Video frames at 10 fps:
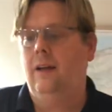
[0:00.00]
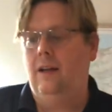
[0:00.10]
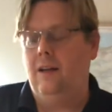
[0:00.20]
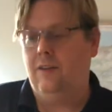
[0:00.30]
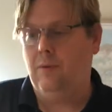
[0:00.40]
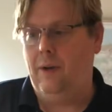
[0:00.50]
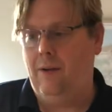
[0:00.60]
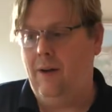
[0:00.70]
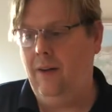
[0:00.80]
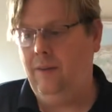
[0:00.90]
let's swirl it
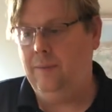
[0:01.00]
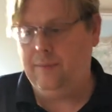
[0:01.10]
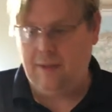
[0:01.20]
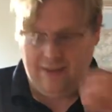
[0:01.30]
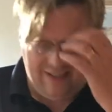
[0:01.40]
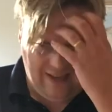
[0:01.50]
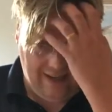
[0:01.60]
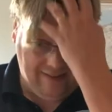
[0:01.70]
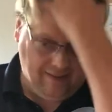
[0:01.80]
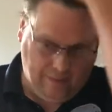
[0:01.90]
around, give it a
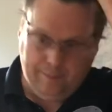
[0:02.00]
taste.